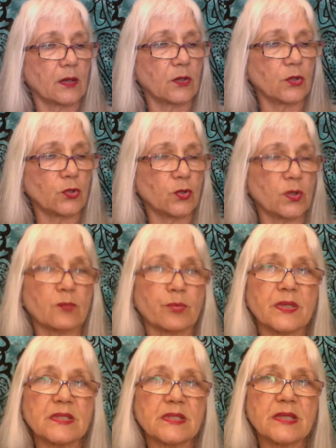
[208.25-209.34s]
You can
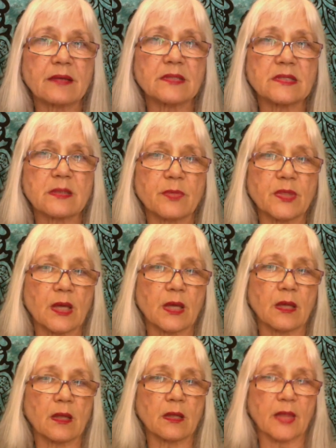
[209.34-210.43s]
print out
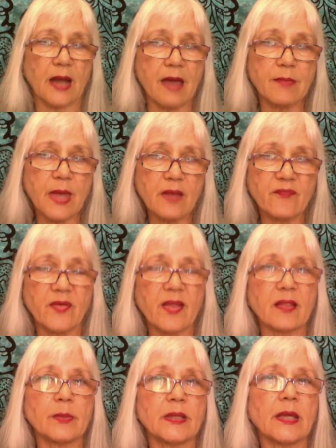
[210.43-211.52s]
something that I make
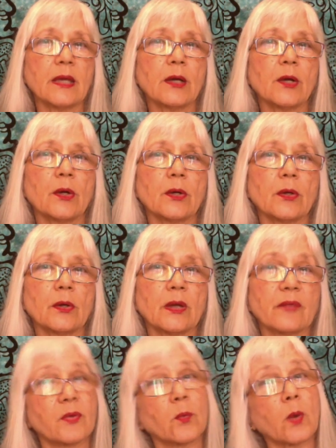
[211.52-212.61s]
available here
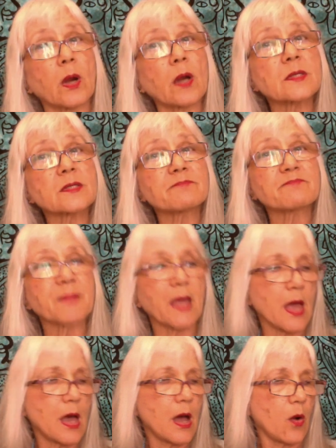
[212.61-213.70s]
if it works,
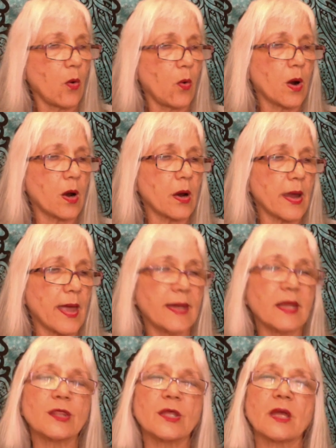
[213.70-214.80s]
or
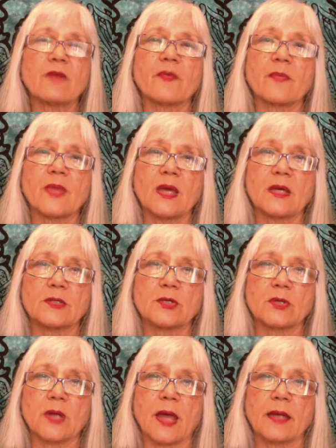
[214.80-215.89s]
anything from the
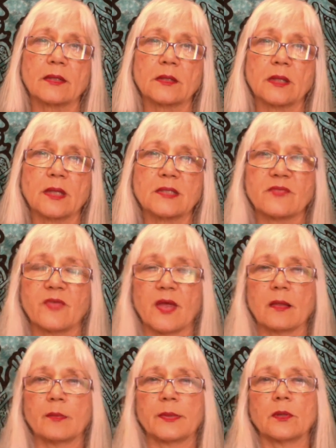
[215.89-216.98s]
internet that's
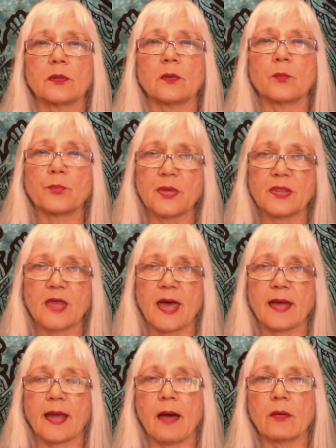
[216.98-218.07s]
available. Print
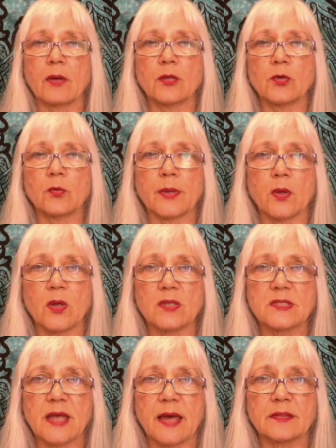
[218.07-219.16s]
that out and you'll be all
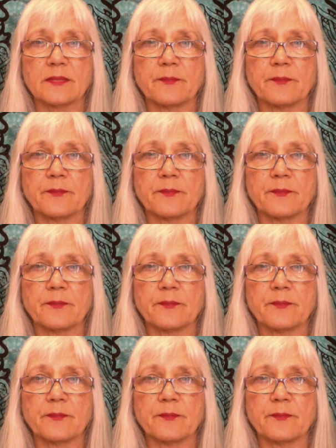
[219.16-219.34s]
set.